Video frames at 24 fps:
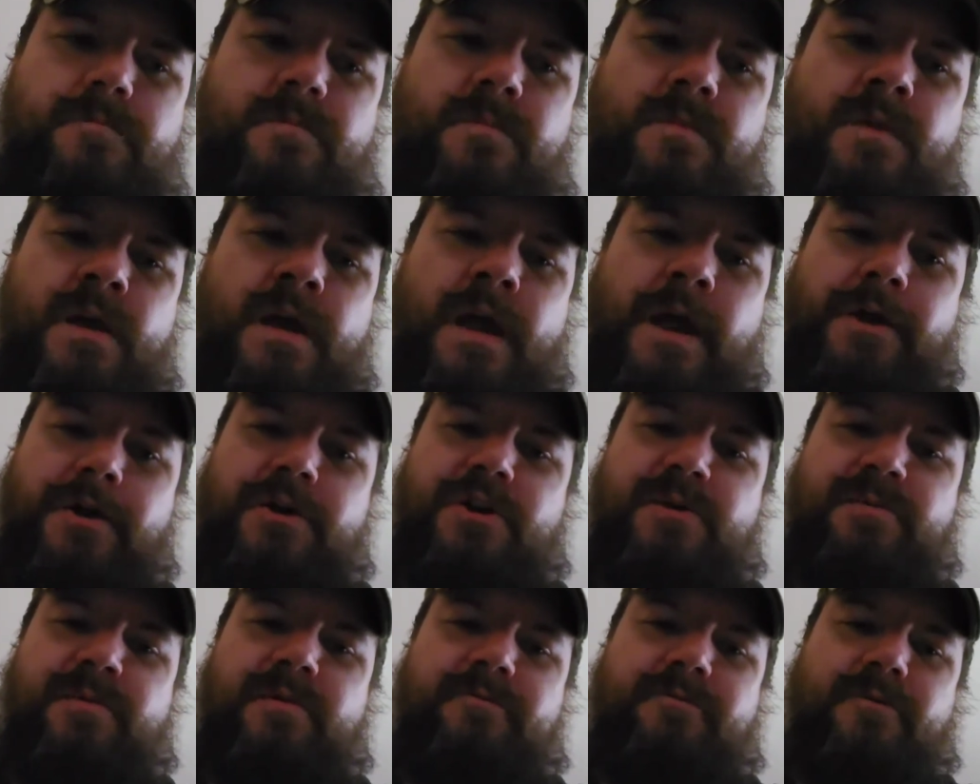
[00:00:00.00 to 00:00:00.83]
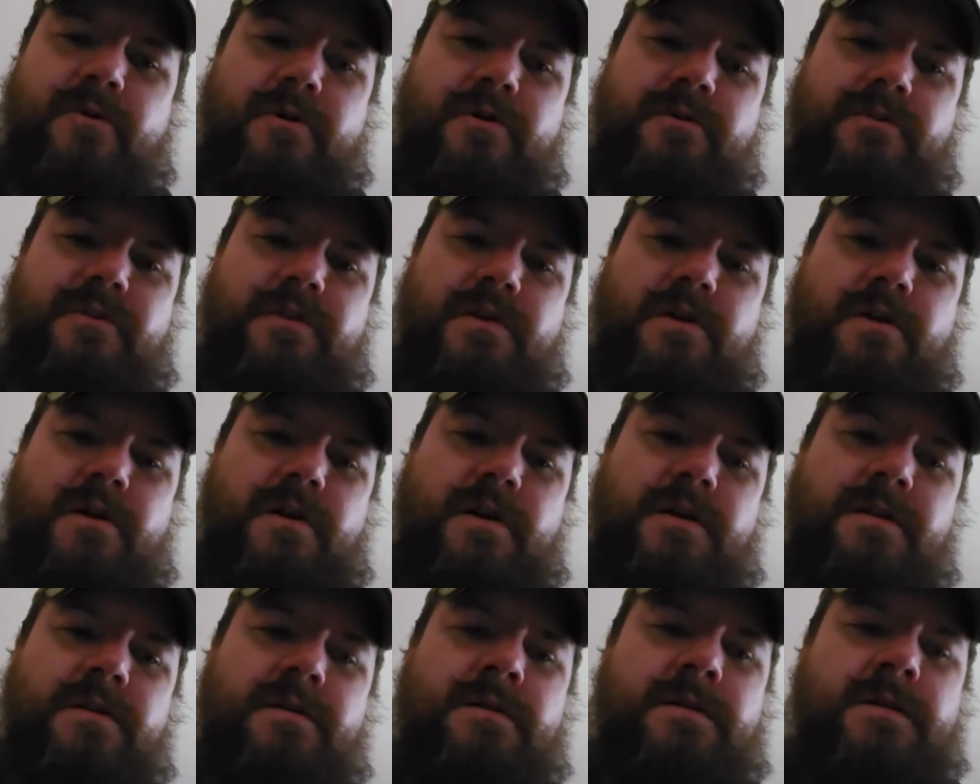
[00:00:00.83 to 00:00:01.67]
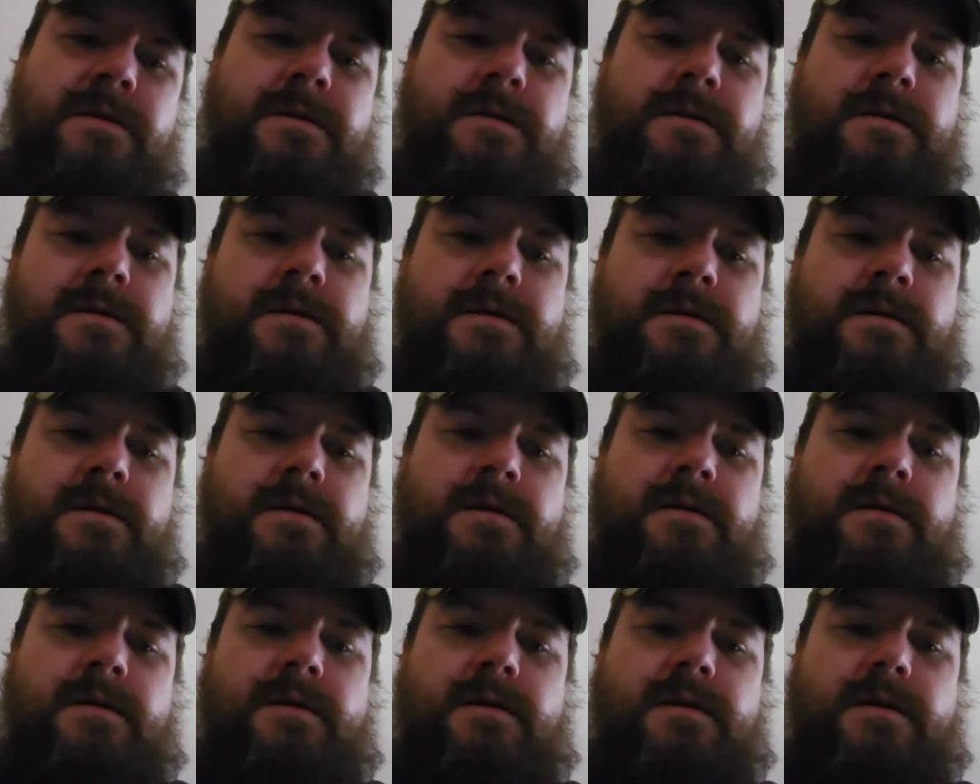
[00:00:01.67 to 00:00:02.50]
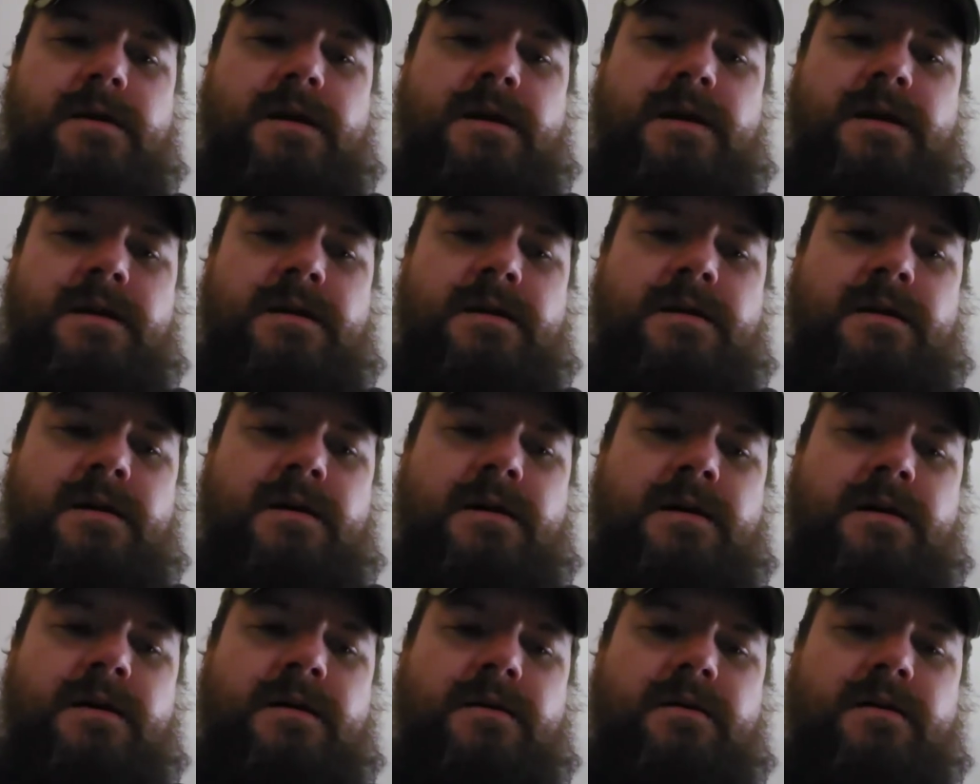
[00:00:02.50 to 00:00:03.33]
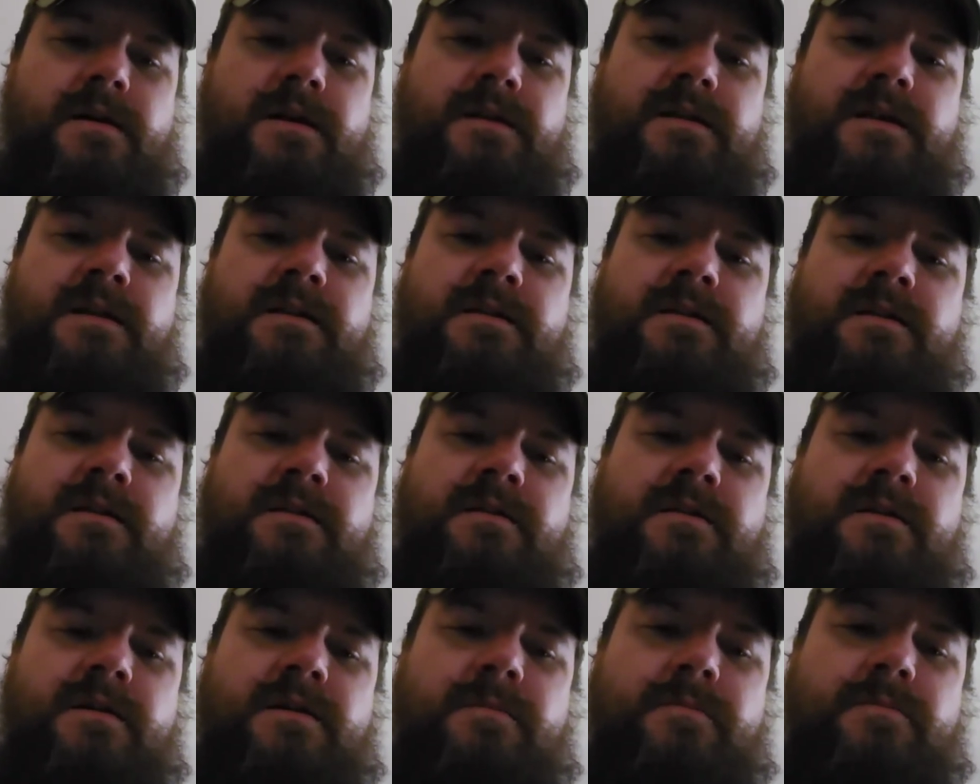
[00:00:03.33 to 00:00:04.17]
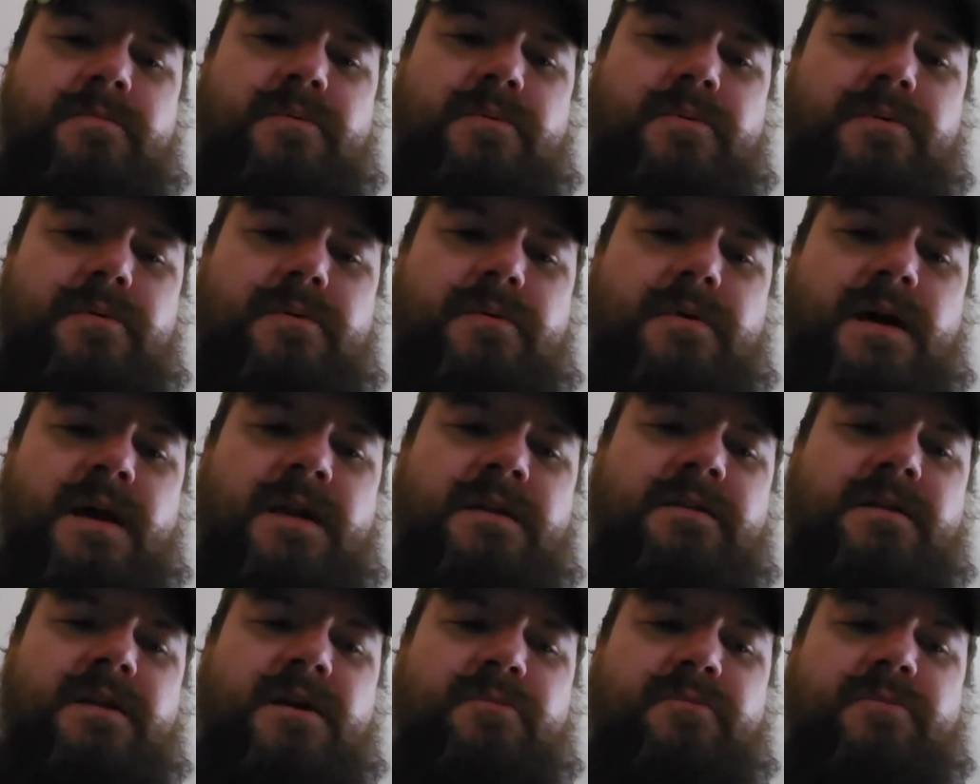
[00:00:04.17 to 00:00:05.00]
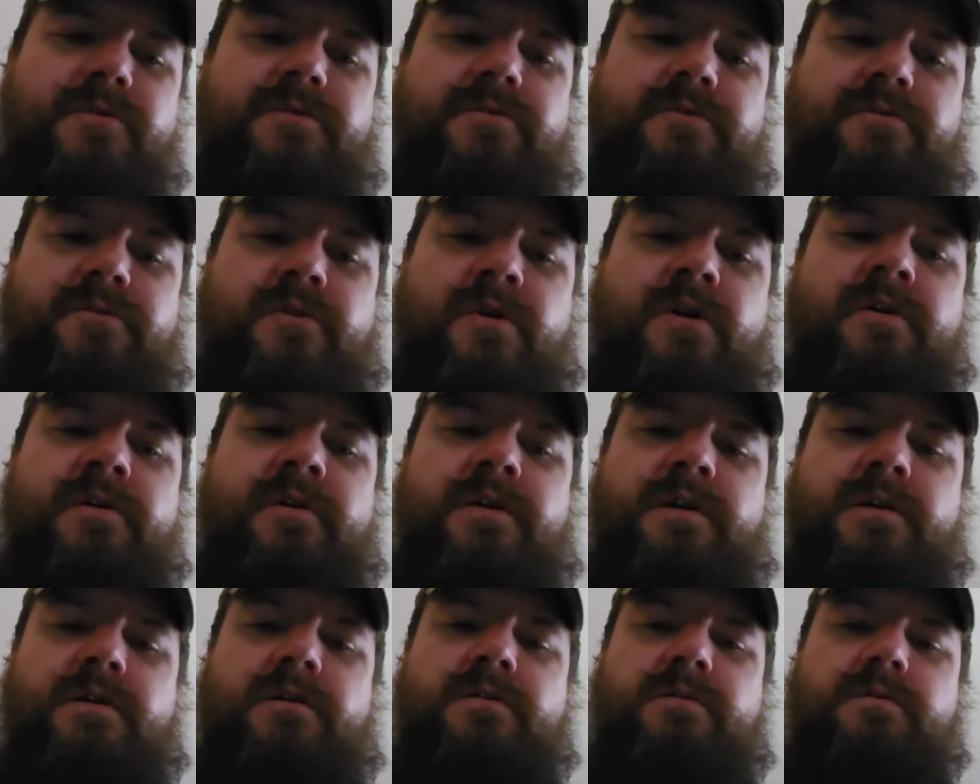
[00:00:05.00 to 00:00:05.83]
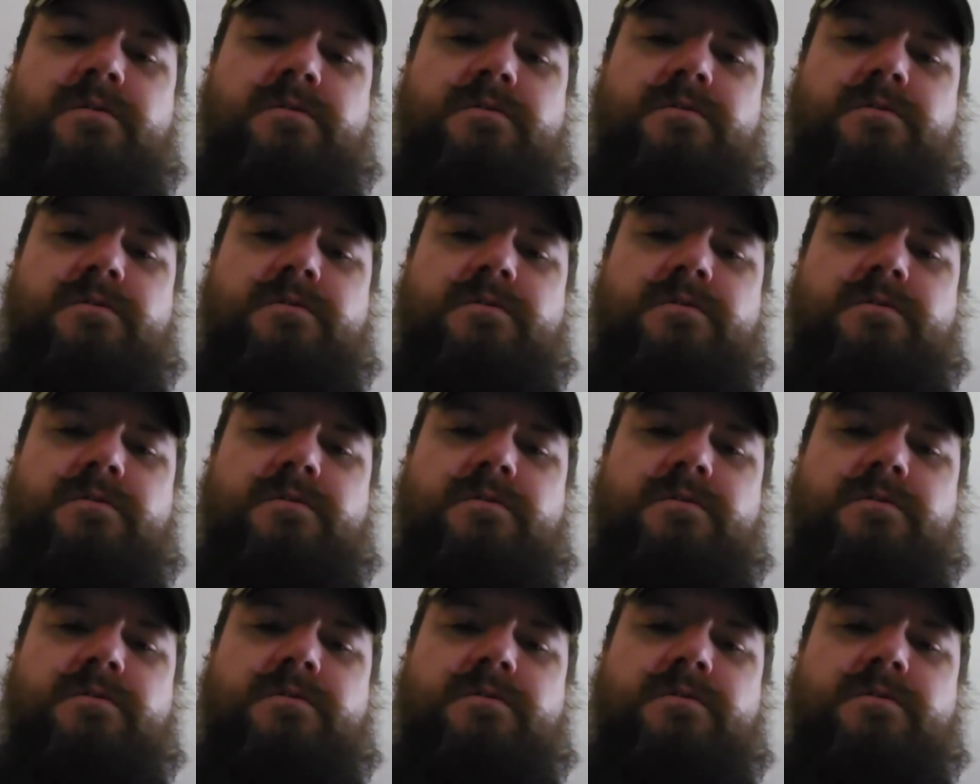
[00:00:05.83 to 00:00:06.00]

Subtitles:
I could have been focusing on it, and I ended up withdrawing